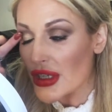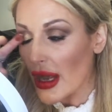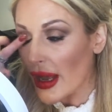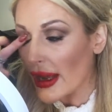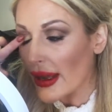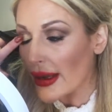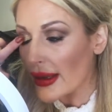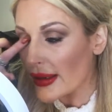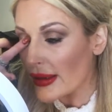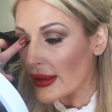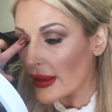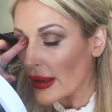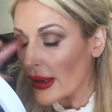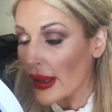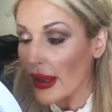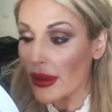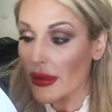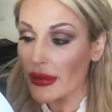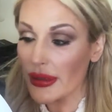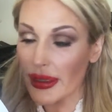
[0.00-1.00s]

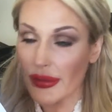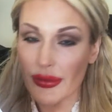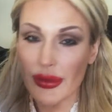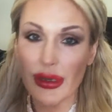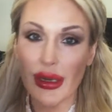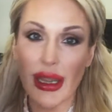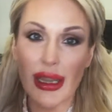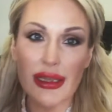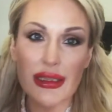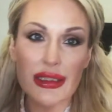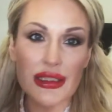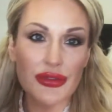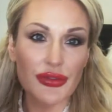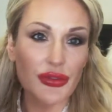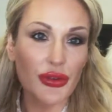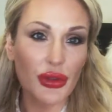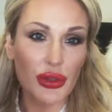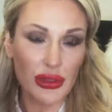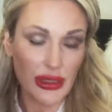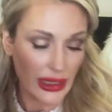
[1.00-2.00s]
shine. It'll give a
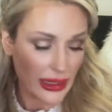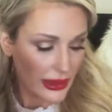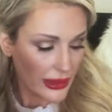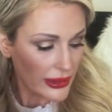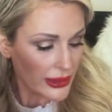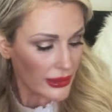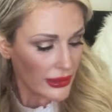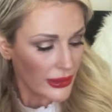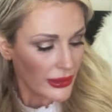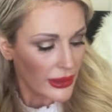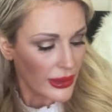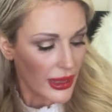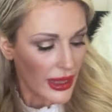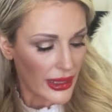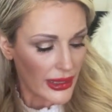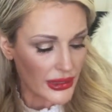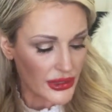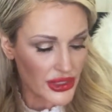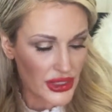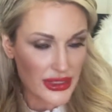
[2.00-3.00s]
nice full lid,
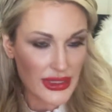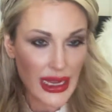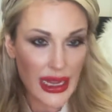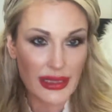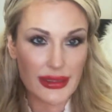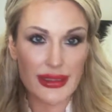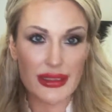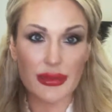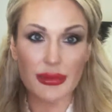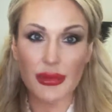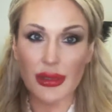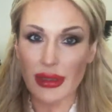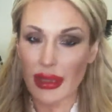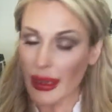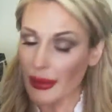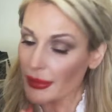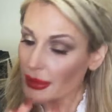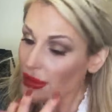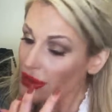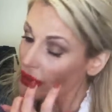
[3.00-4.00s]
and it just adds
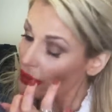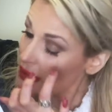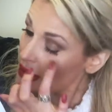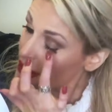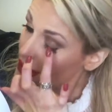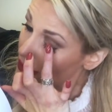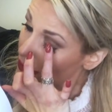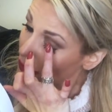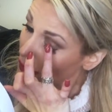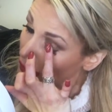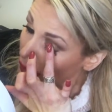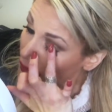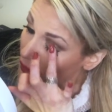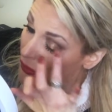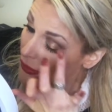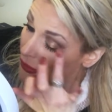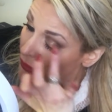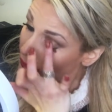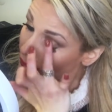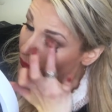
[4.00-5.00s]
some glamour to this
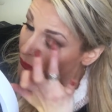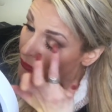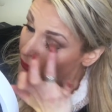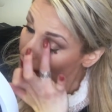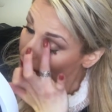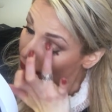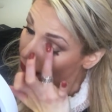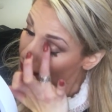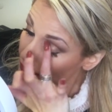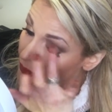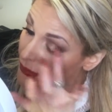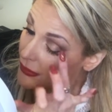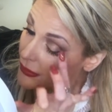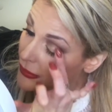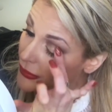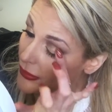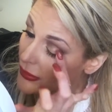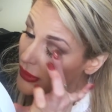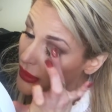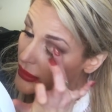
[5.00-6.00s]
look.
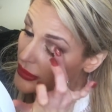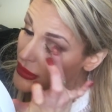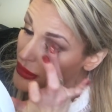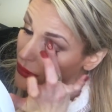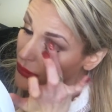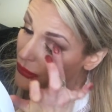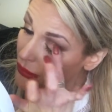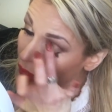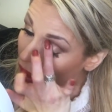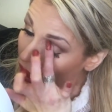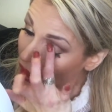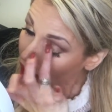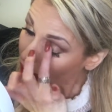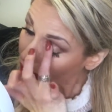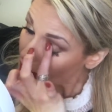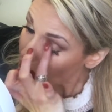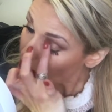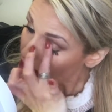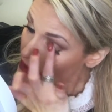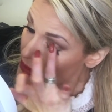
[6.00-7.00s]
So
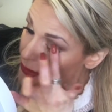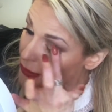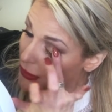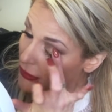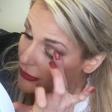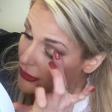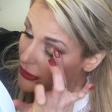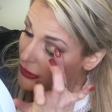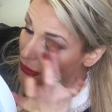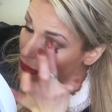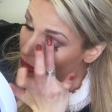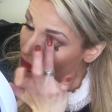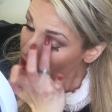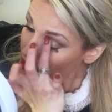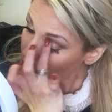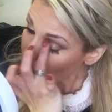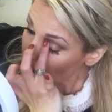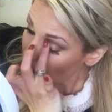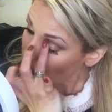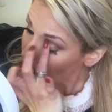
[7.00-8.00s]
just buffing,
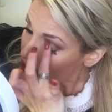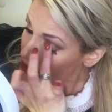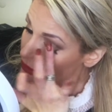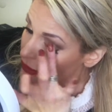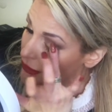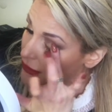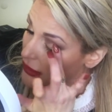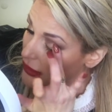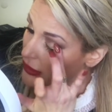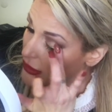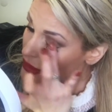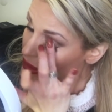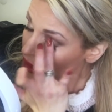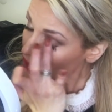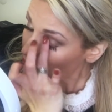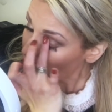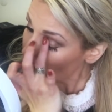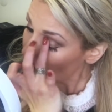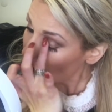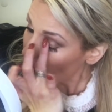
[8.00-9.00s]
the reason we use the
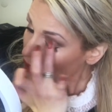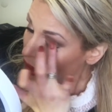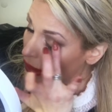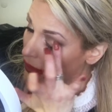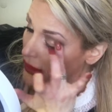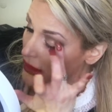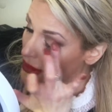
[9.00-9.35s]
fingertip